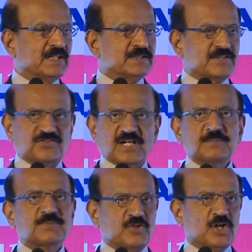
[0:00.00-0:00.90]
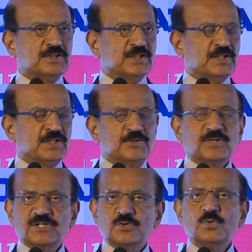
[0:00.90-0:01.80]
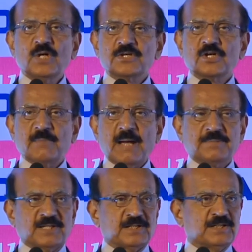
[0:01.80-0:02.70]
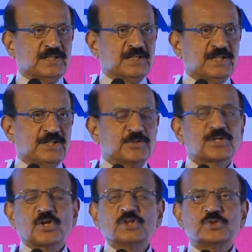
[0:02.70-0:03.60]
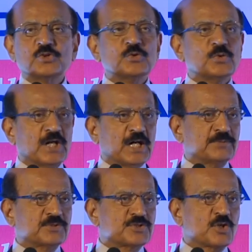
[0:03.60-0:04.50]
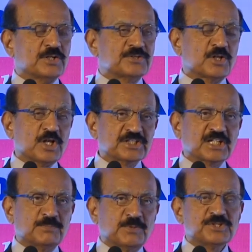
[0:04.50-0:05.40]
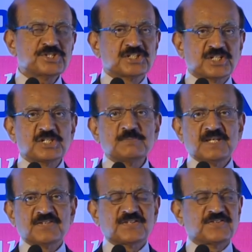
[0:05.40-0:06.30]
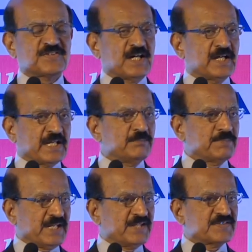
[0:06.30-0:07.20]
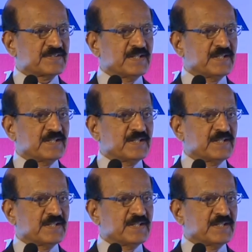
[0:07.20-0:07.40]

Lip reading: the Skype is on. You can do your mapping. You can also do geological positioning, the GPS is in place.